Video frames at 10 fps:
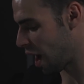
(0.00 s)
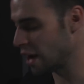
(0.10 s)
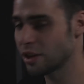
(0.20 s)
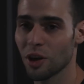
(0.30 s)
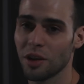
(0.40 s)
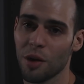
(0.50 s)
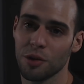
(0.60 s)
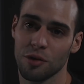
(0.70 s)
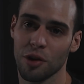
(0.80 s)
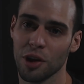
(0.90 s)
I just thought that
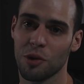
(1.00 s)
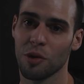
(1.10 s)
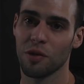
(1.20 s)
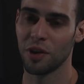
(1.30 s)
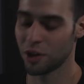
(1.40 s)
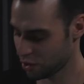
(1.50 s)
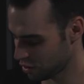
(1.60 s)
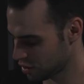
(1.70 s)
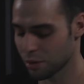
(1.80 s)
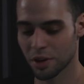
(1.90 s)
was a really cool
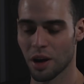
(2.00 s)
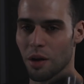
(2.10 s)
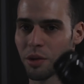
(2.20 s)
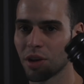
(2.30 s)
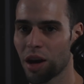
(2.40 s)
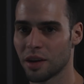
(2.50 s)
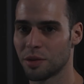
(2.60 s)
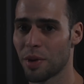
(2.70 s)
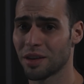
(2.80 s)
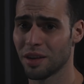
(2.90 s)
feature, something that I was not
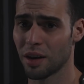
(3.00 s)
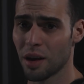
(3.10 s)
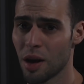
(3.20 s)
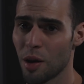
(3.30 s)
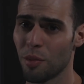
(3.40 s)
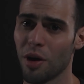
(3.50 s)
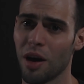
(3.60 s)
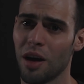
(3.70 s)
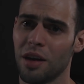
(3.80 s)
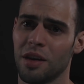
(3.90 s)
expecting, but